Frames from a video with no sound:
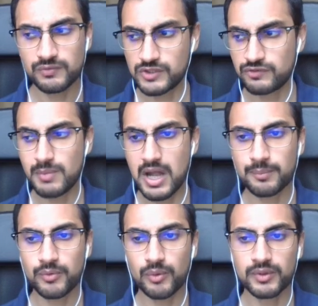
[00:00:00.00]
which we
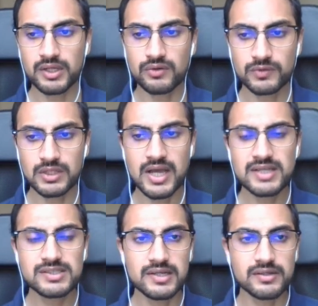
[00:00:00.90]
backpropagate over the
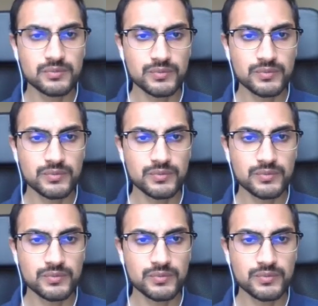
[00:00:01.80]
last layer,